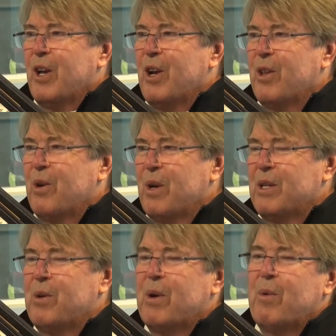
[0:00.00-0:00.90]
The
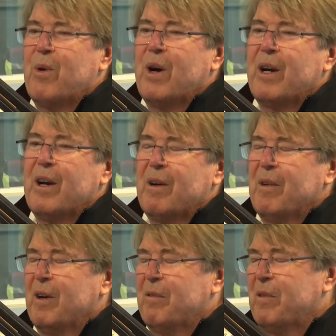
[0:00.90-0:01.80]
risk reward
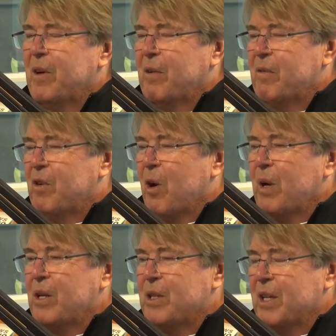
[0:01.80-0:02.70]
of
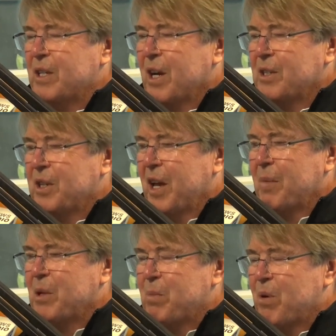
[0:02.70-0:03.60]
going to see a Ducks
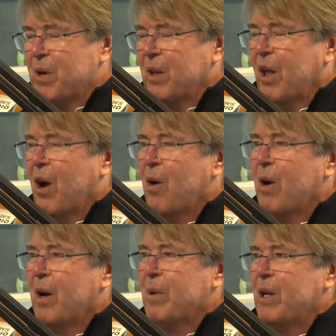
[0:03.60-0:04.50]
game is pretty low.
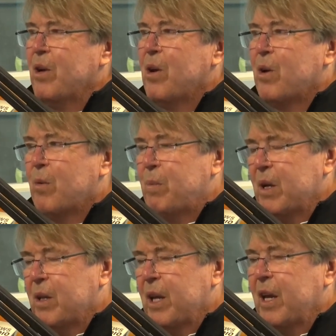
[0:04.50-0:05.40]
I mean, you go to a
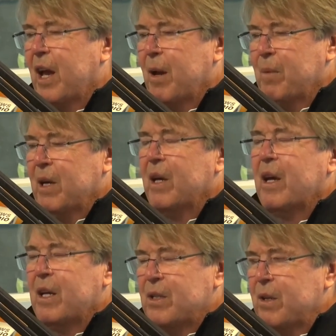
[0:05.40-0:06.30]
big league game,
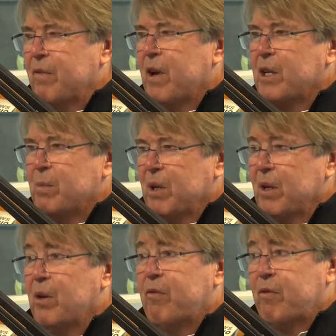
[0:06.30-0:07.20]
it's an
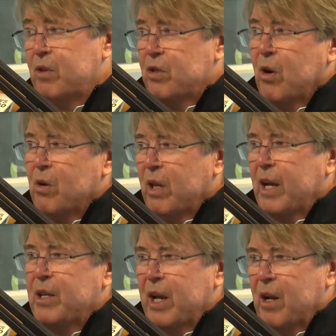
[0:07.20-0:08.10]
investment. You circle
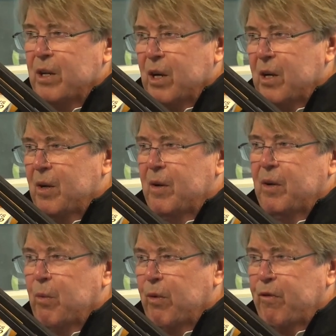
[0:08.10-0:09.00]
that date on your
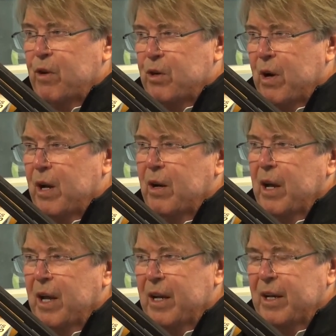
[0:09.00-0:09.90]
refrigerator,
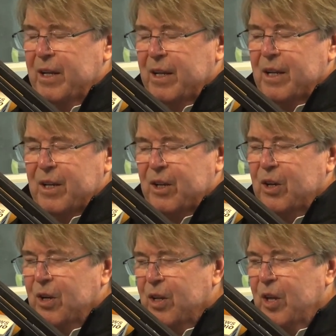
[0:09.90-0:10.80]
and
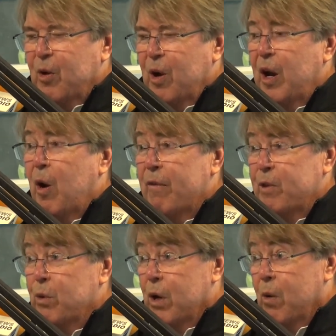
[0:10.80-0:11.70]
on and
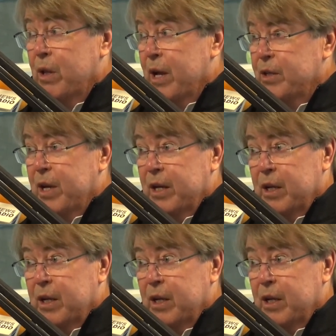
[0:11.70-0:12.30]
off you go on that date.